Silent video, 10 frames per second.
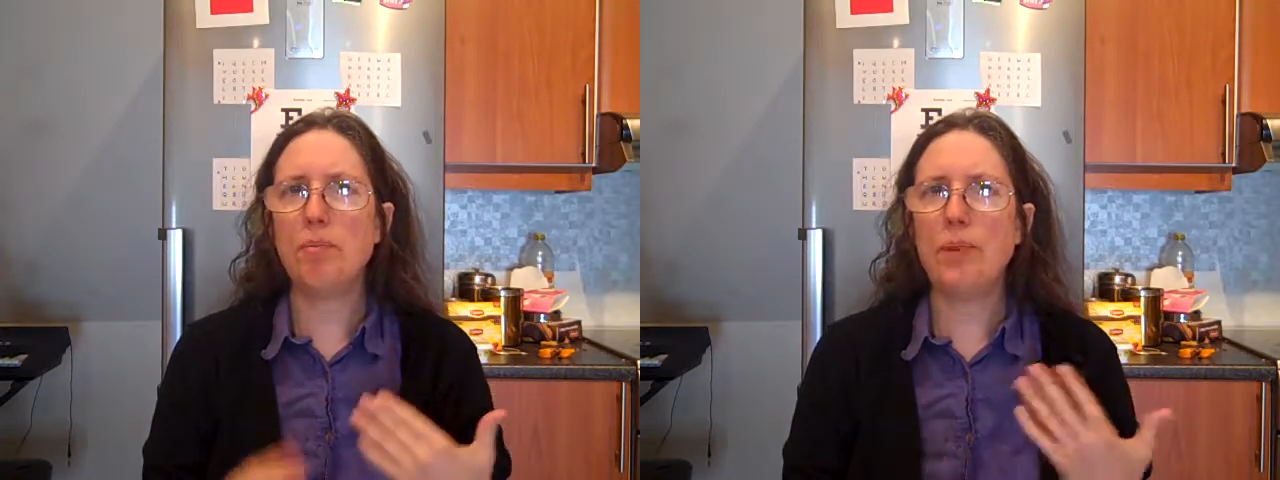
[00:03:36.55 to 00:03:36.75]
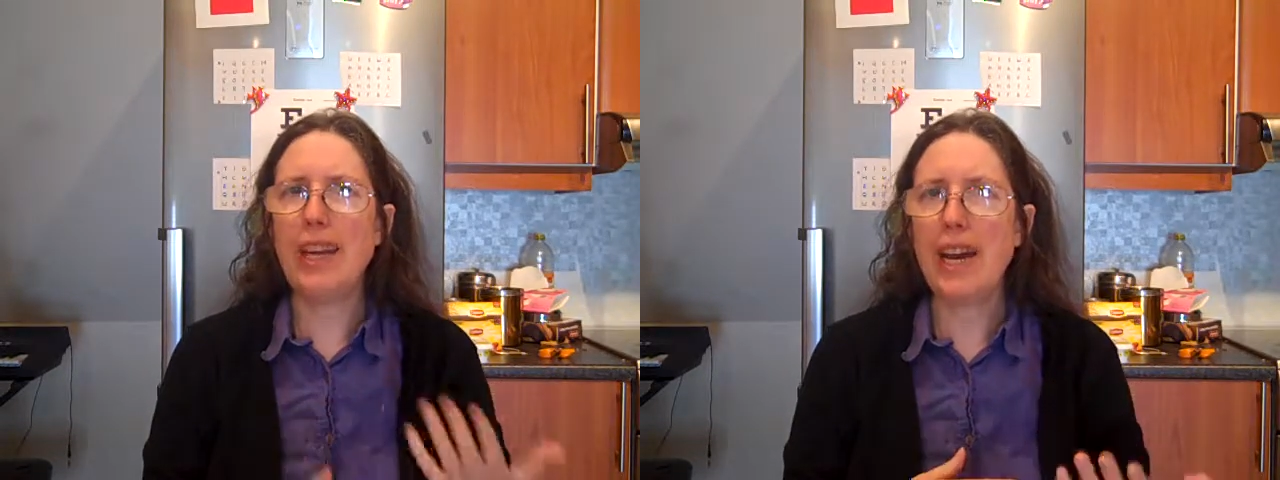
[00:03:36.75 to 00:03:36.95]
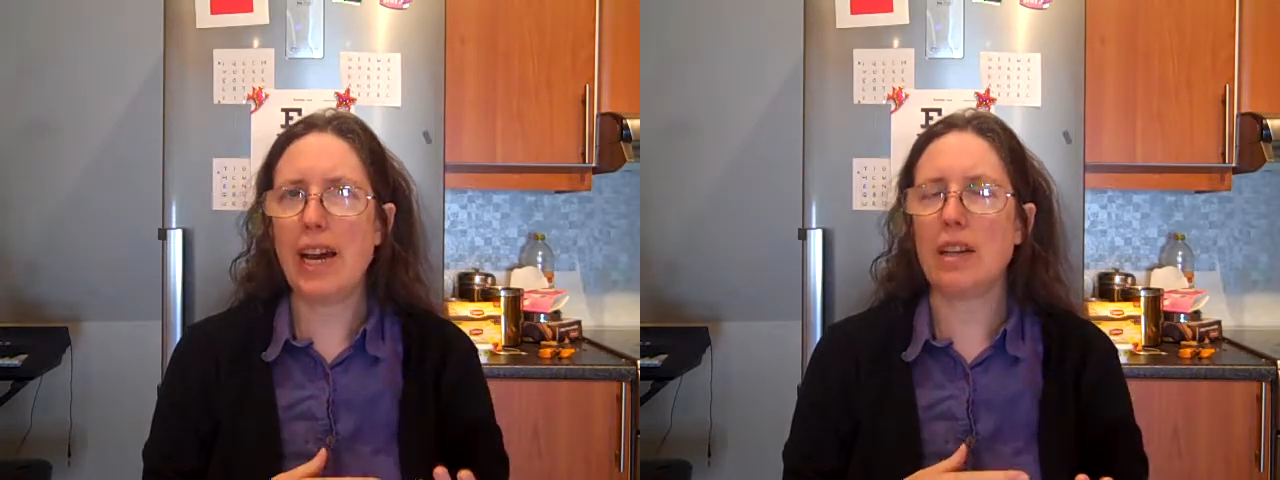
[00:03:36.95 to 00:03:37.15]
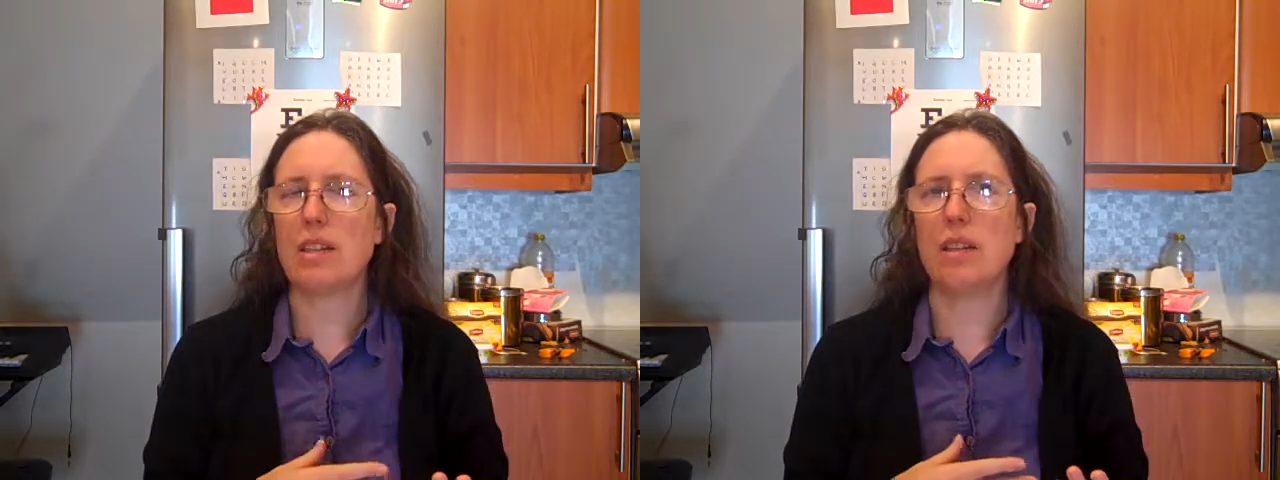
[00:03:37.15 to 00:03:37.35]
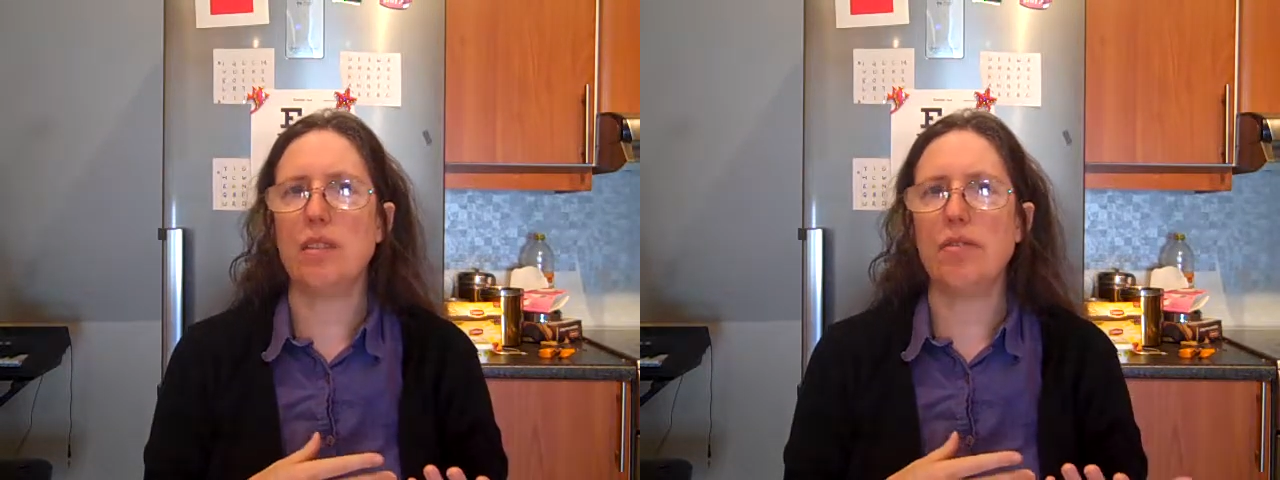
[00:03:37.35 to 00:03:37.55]
be
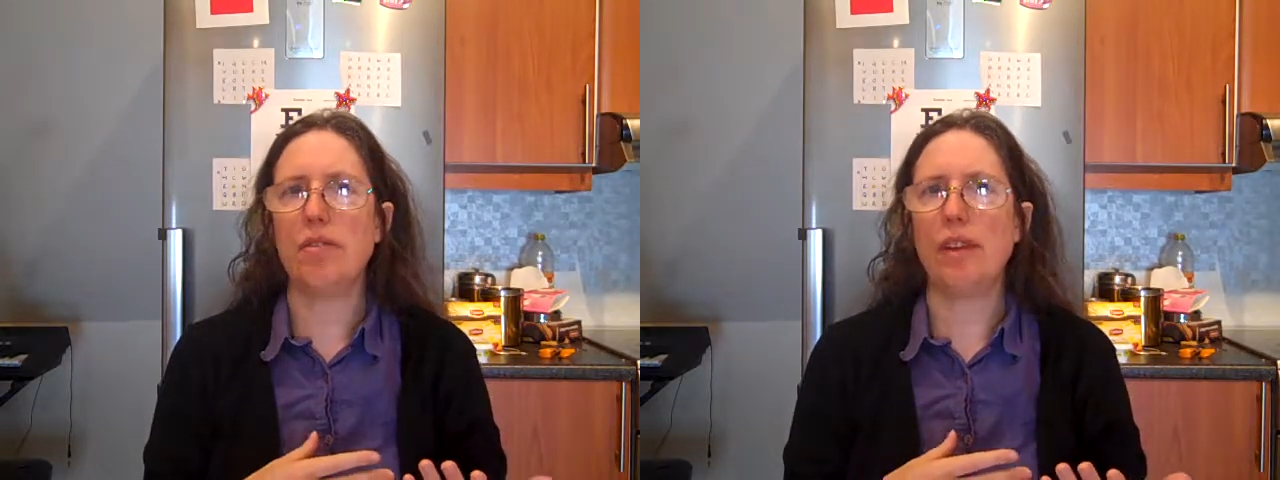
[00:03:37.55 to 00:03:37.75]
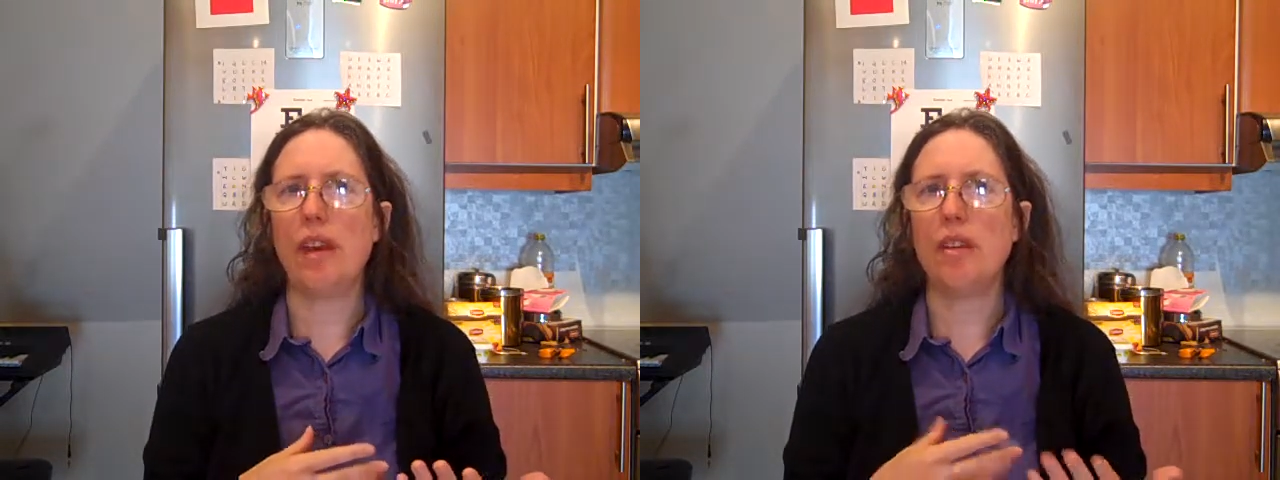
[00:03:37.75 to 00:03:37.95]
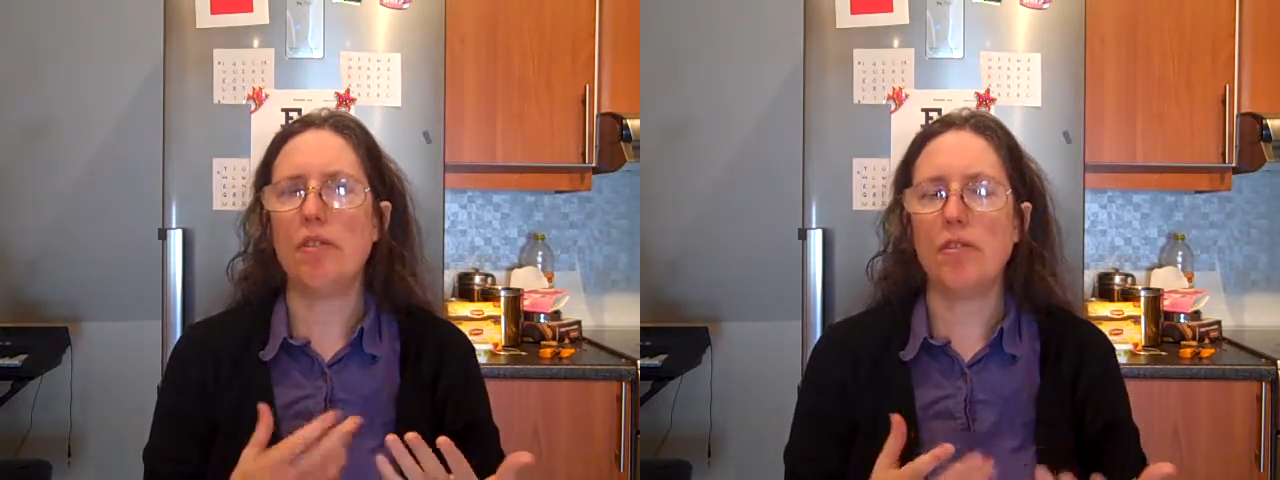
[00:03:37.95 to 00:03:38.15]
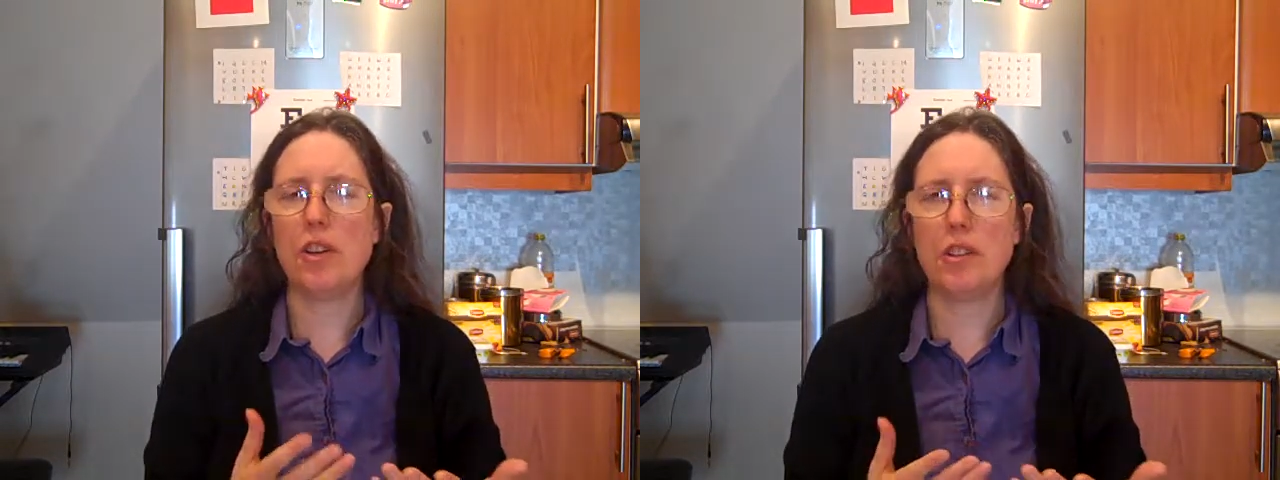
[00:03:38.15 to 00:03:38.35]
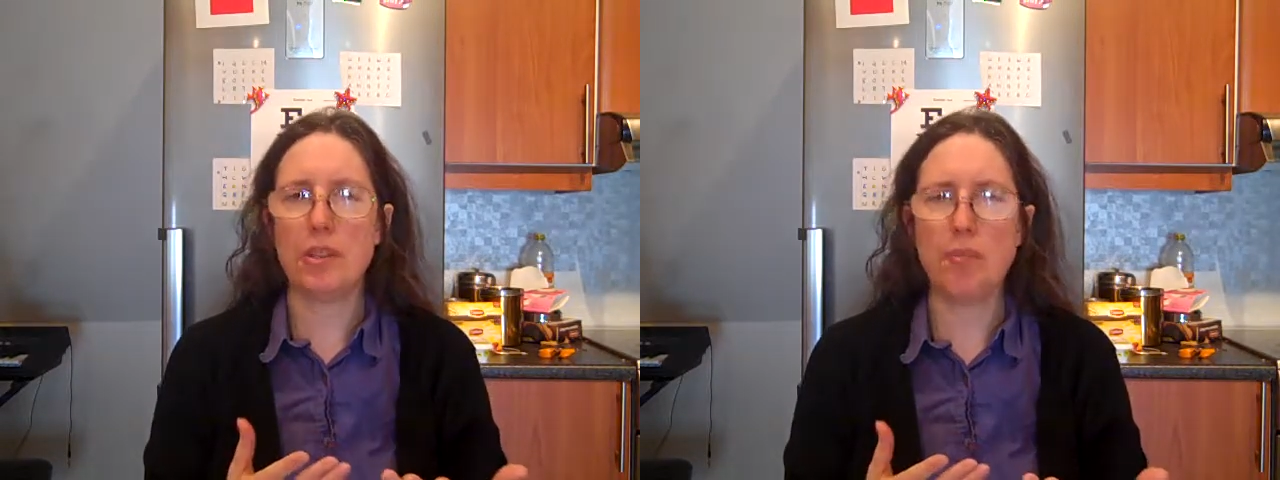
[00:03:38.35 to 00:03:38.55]
active in the
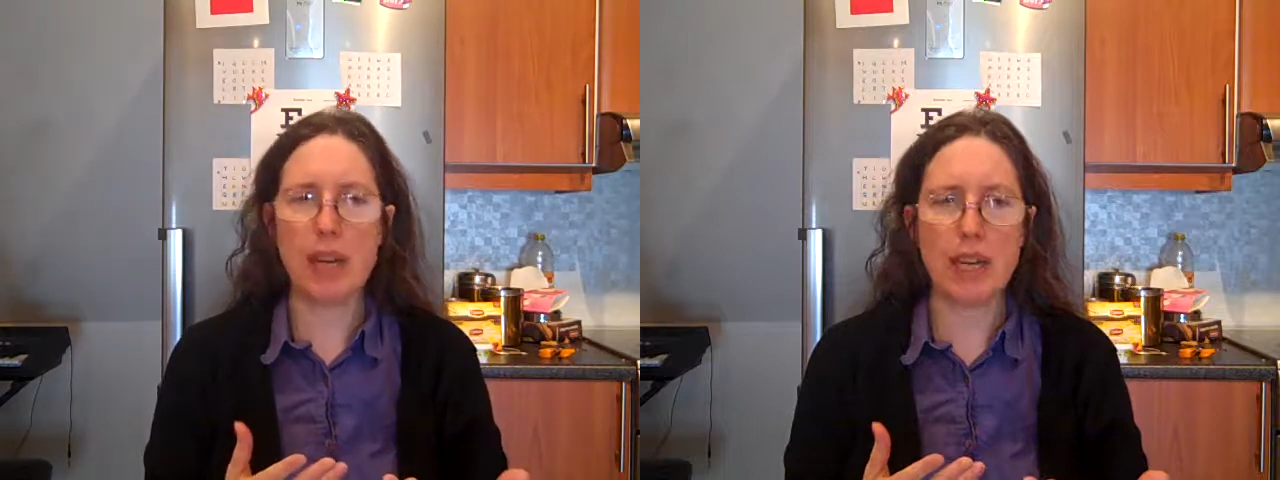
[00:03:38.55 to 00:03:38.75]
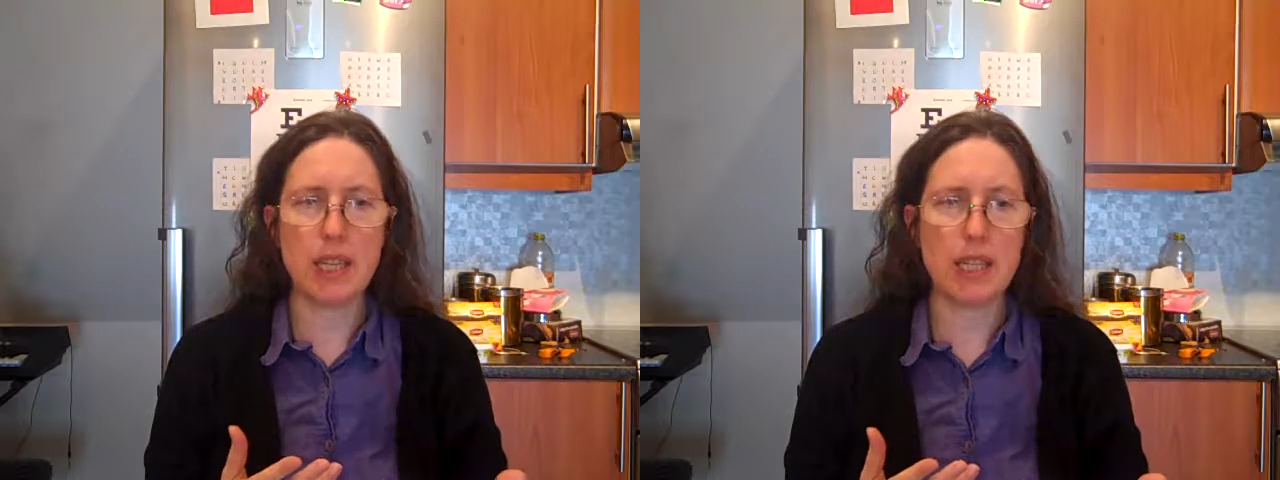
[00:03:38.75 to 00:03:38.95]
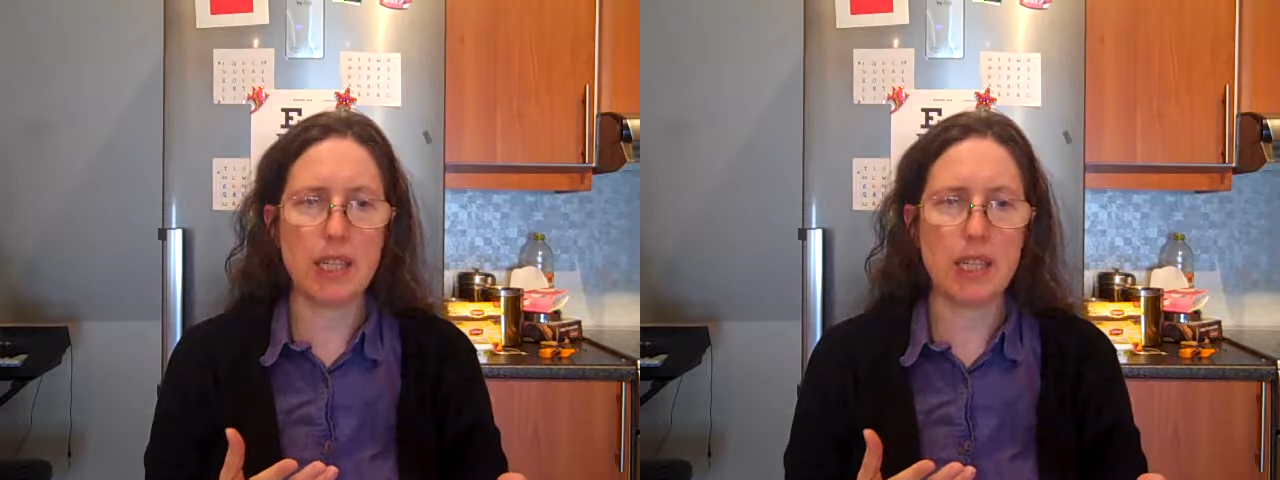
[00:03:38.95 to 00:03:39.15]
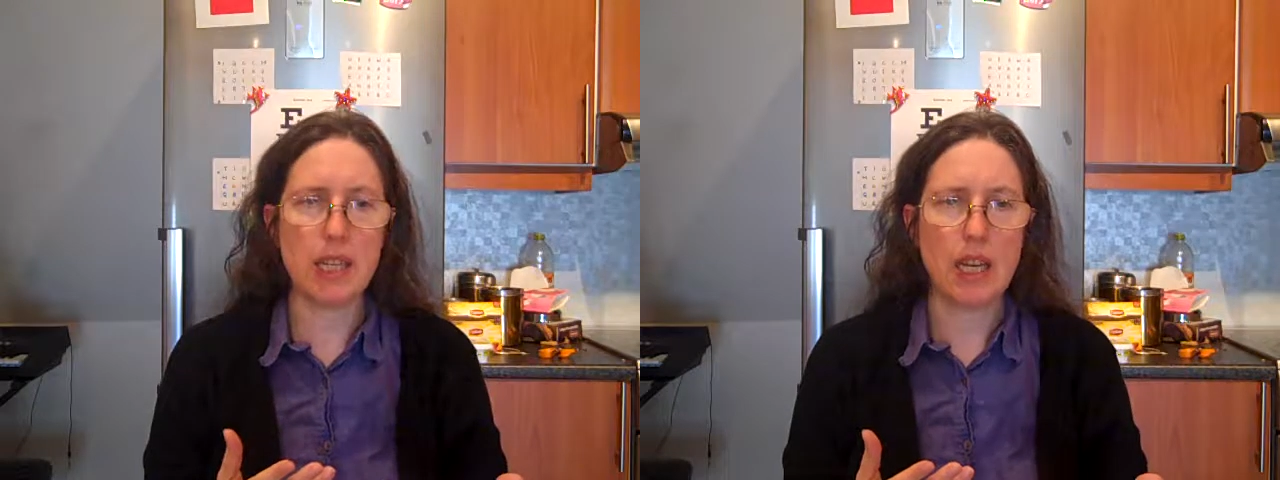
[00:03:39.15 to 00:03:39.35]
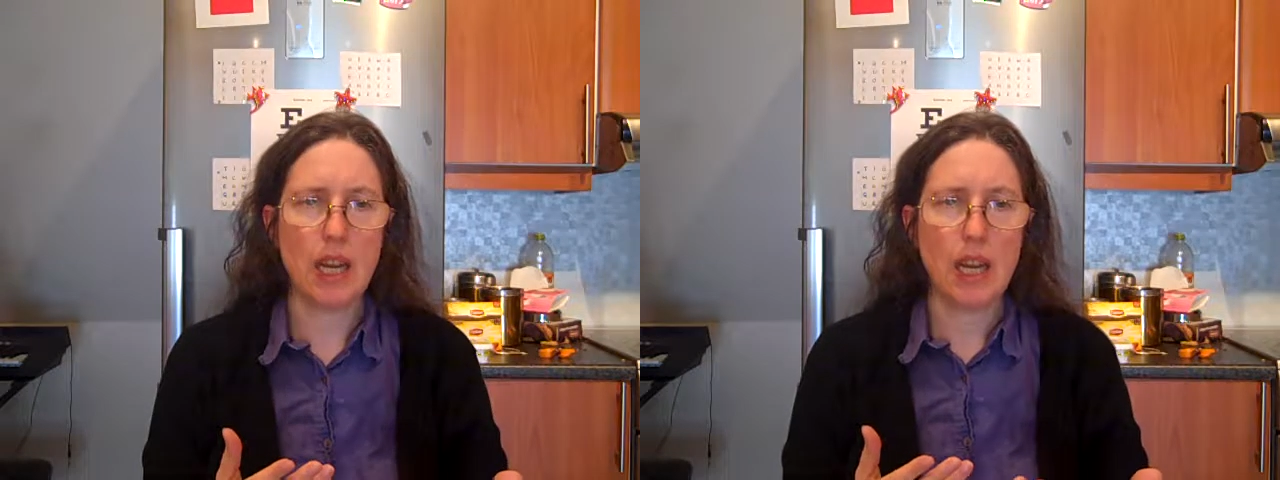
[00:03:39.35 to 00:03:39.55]
first
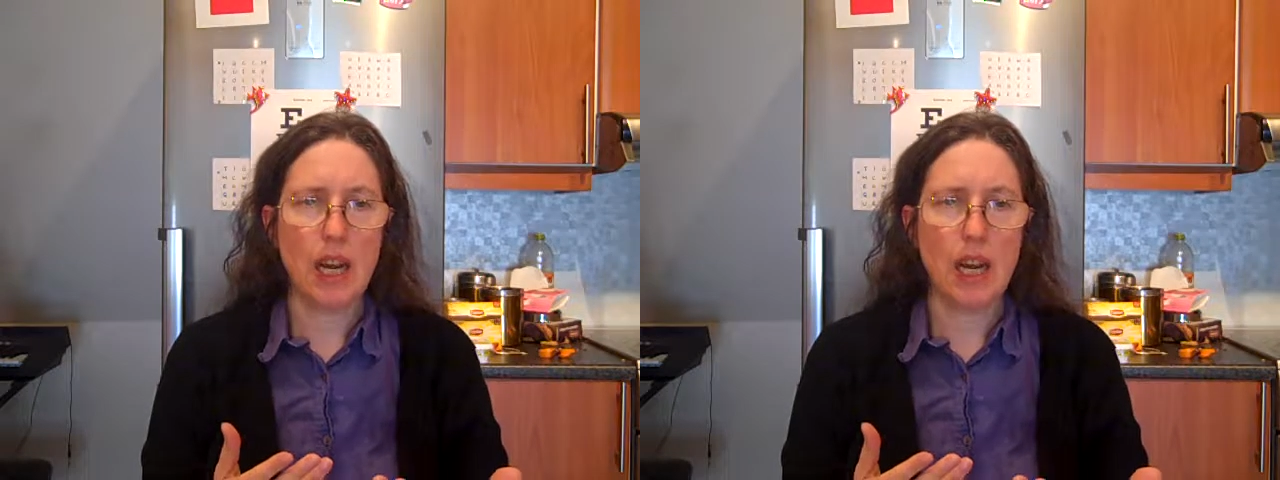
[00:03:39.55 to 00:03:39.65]
place.